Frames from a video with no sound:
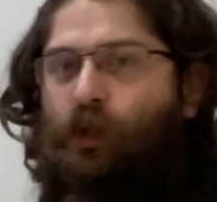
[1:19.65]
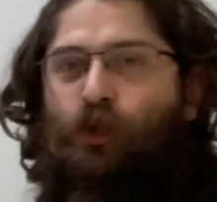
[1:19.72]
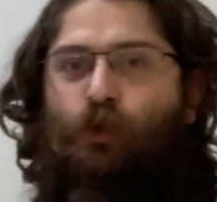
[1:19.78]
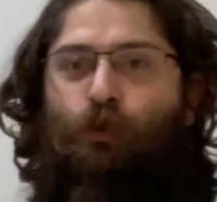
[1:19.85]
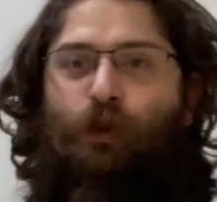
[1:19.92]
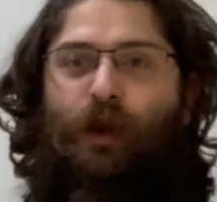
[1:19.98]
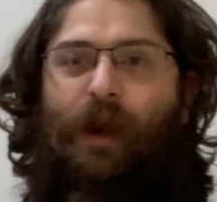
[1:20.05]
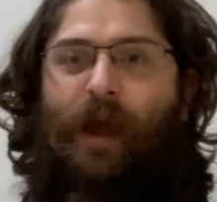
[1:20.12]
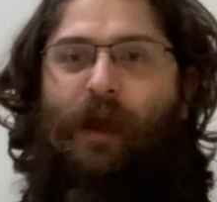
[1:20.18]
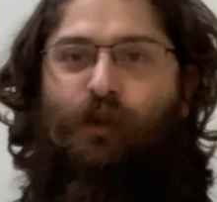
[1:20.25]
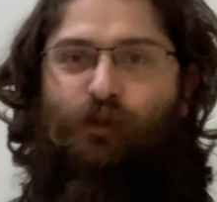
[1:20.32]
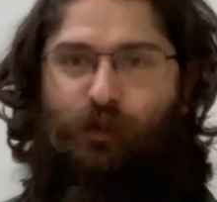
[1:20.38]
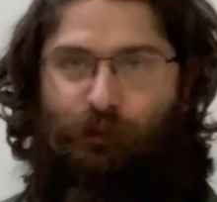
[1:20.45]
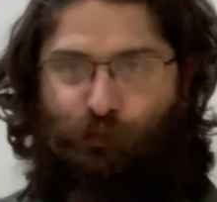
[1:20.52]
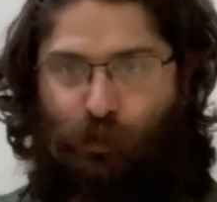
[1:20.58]
You can
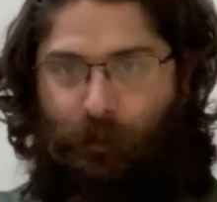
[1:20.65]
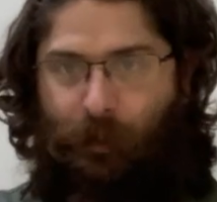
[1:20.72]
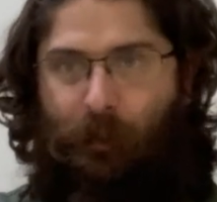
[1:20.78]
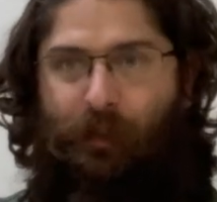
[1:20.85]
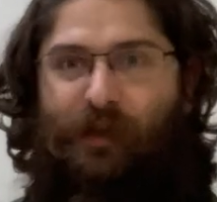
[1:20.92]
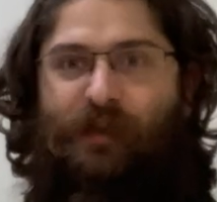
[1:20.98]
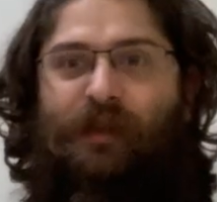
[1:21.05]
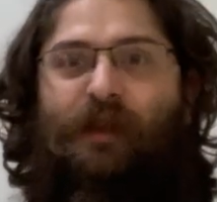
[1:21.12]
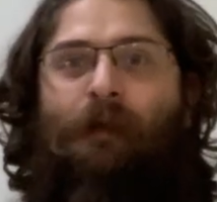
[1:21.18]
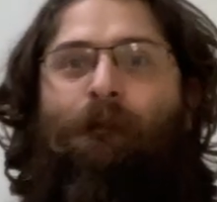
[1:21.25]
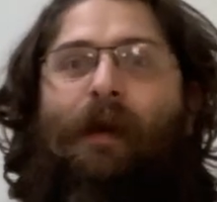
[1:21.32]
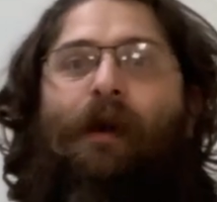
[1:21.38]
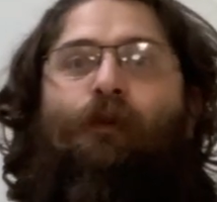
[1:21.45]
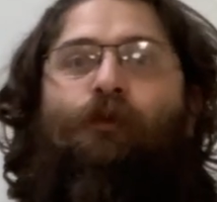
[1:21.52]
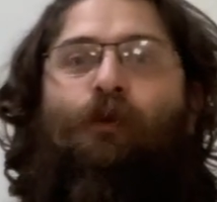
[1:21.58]
actually probably skip
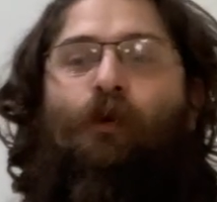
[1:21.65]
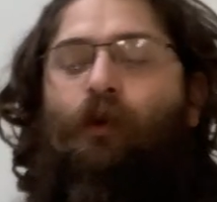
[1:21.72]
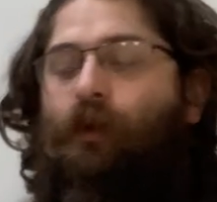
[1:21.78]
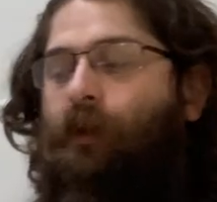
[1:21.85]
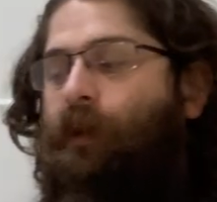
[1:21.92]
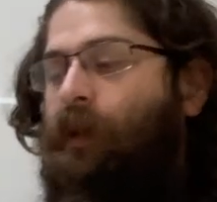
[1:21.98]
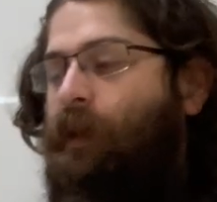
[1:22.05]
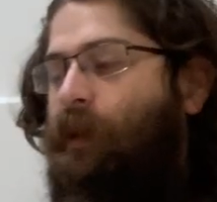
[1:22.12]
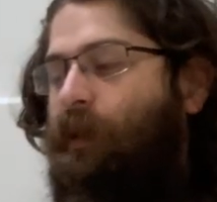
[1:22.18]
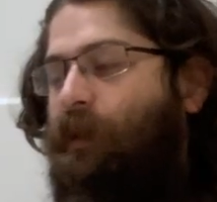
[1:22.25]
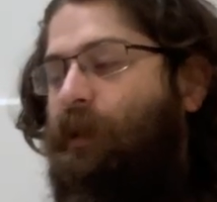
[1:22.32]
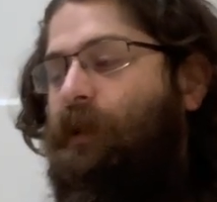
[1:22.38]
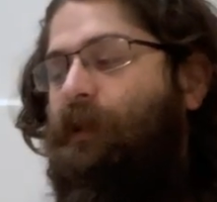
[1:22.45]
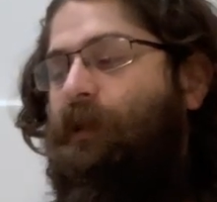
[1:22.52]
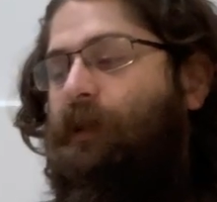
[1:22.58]
out on
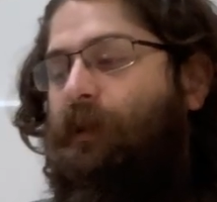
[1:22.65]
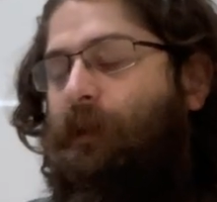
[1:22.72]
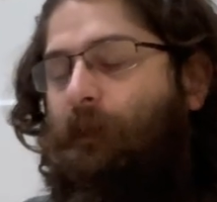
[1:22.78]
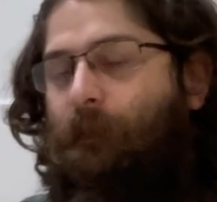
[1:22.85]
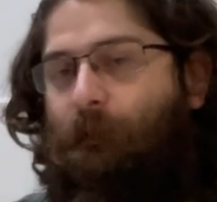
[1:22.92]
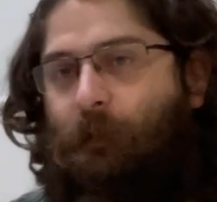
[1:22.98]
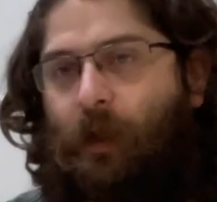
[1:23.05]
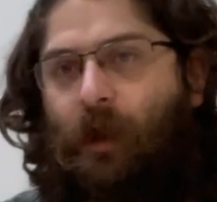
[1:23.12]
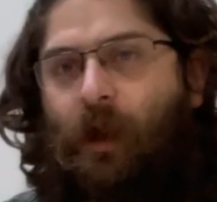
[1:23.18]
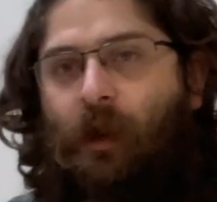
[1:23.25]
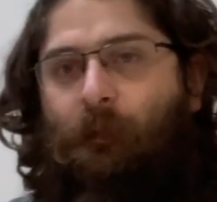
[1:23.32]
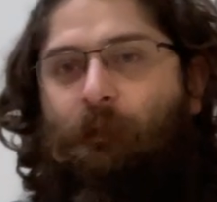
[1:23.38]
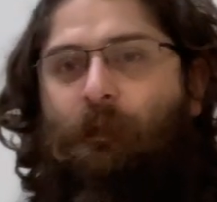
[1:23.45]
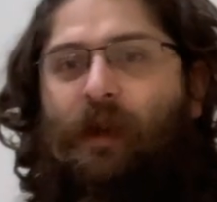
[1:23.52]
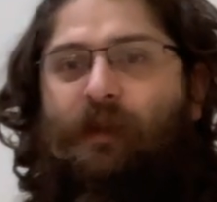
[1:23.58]
the
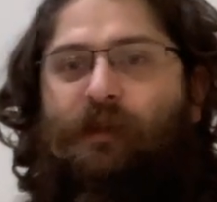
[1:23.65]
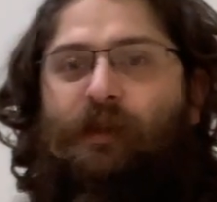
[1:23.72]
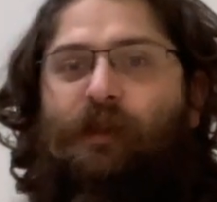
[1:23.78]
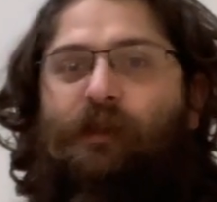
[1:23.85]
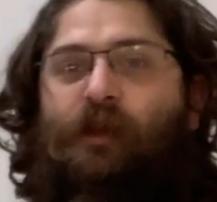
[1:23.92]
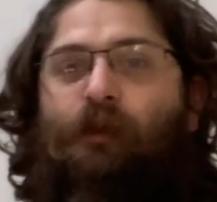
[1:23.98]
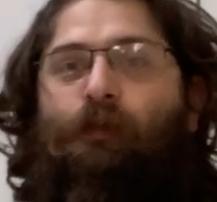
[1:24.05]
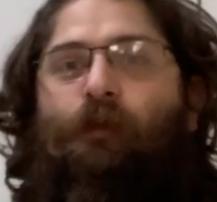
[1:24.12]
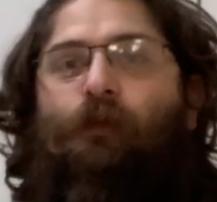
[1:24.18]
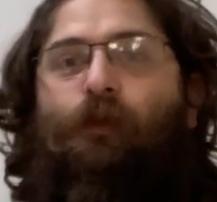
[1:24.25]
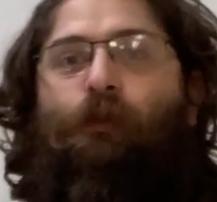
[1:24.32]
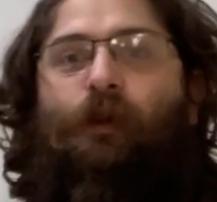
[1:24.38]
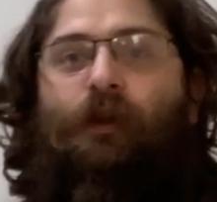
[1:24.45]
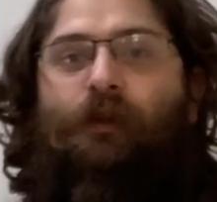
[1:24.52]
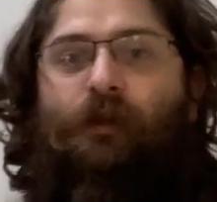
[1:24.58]
masking tape if
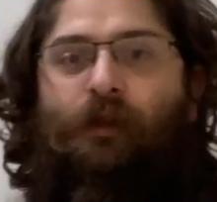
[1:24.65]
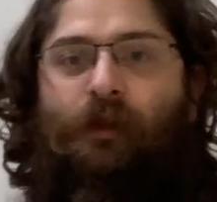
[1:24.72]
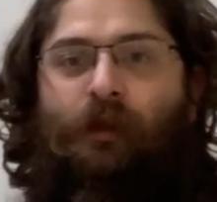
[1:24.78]
you want.